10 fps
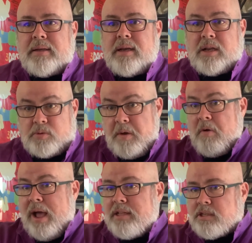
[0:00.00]
Because we
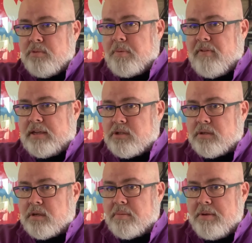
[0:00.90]
want supervisors
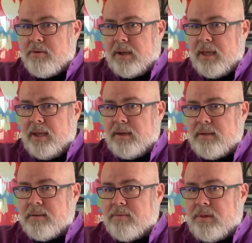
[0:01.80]
to communicate
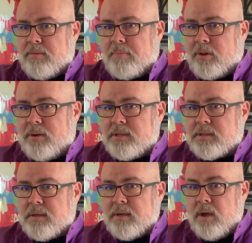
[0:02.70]
with employees.
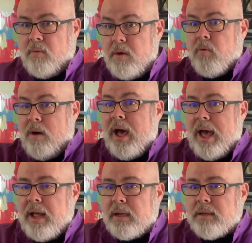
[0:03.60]
We
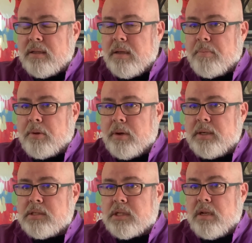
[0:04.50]
want the
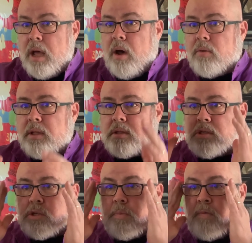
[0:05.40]
employees to know that the
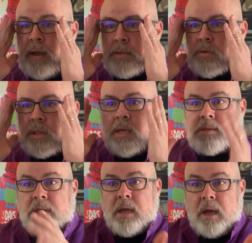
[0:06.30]
supervisor
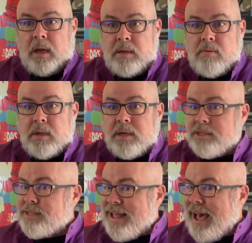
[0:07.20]
thinks a union
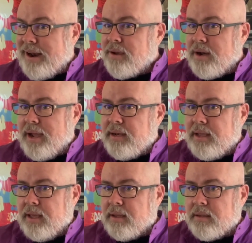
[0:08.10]
is not a good
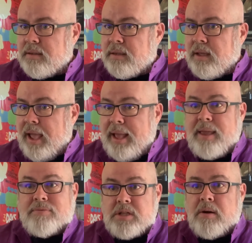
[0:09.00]
idea and
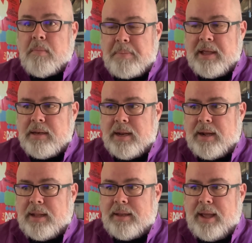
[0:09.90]
gives their opinion
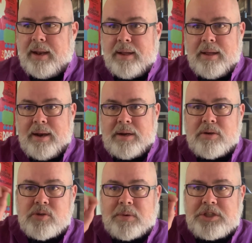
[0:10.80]
on that. Now,
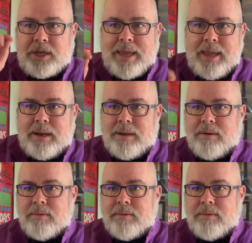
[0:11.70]
here's what you can't do.